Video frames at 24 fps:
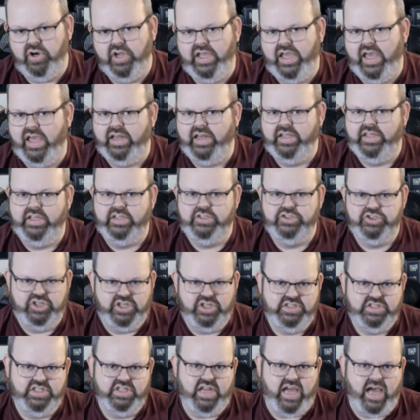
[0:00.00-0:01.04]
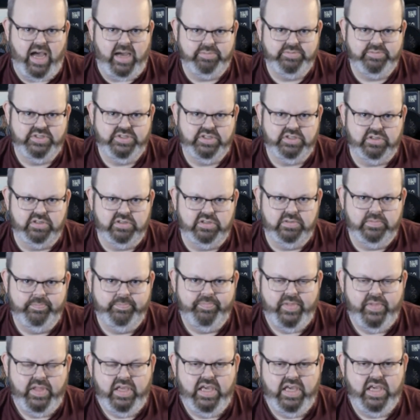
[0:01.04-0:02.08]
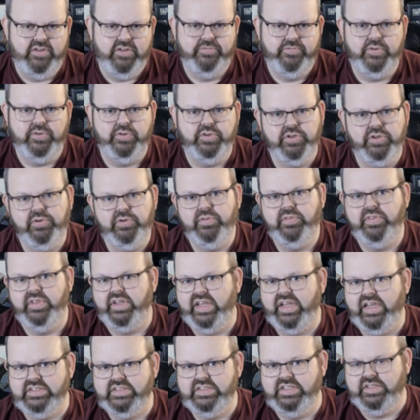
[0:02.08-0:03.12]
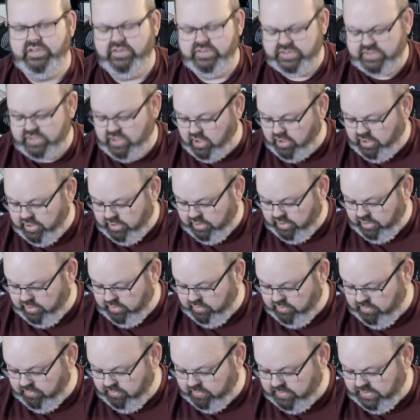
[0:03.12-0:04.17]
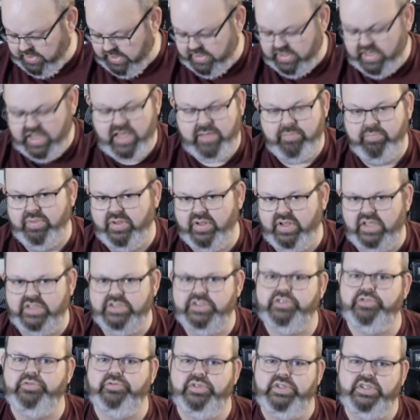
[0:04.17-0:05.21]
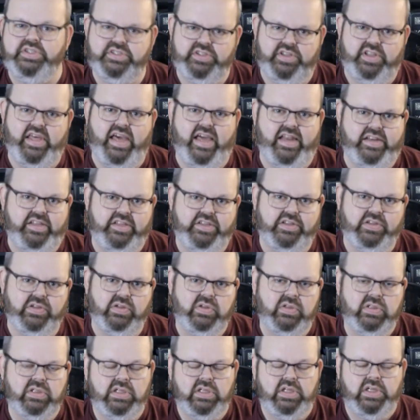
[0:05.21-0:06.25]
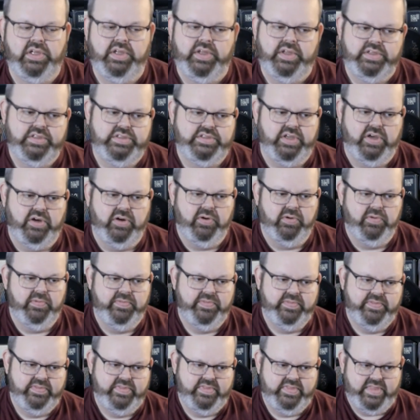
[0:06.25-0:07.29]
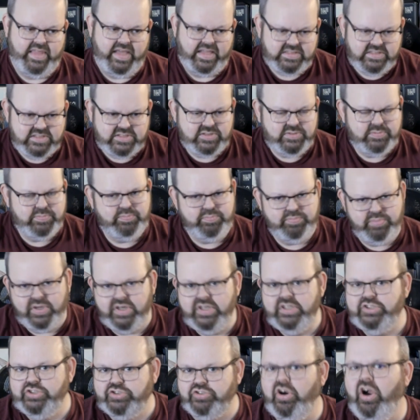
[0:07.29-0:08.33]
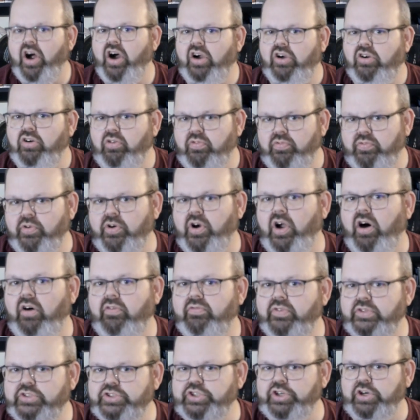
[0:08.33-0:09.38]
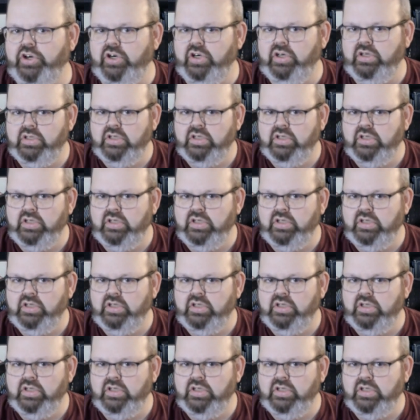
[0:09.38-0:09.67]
any adjacent obstacle, and if you do, the next heals targeting you get a +3 to that heal. So that's pretty strong overall, for sure.